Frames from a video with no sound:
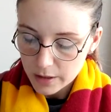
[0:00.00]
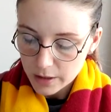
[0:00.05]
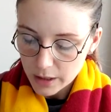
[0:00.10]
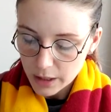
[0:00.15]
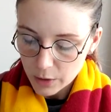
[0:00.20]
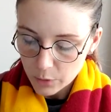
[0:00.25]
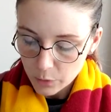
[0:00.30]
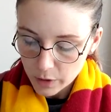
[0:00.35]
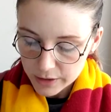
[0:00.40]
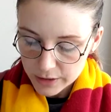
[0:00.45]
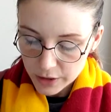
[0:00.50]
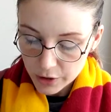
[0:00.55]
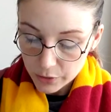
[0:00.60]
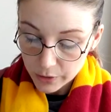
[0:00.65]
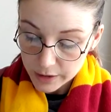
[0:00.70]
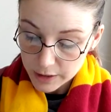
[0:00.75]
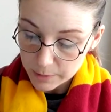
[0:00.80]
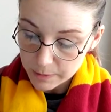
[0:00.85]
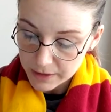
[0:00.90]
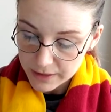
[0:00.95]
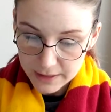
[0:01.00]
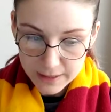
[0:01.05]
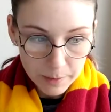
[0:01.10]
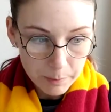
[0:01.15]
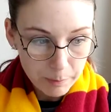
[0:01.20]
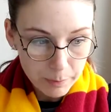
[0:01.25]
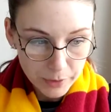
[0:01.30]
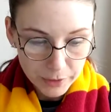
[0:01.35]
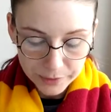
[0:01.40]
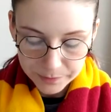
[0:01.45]
It wasn't going to be
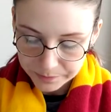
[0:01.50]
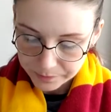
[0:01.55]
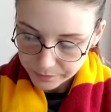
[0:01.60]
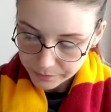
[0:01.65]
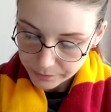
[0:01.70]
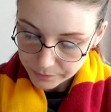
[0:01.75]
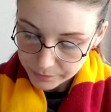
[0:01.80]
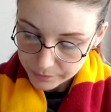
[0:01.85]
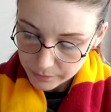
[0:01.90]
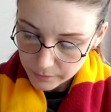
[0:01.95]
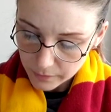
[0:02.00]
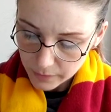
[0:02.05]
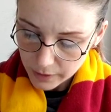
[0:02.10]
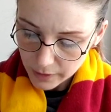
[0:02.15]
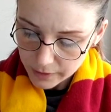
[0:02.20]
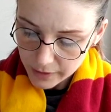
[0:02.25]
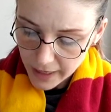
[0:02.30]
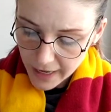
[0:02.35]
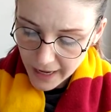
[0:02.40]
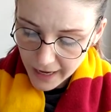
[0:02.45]
simple. They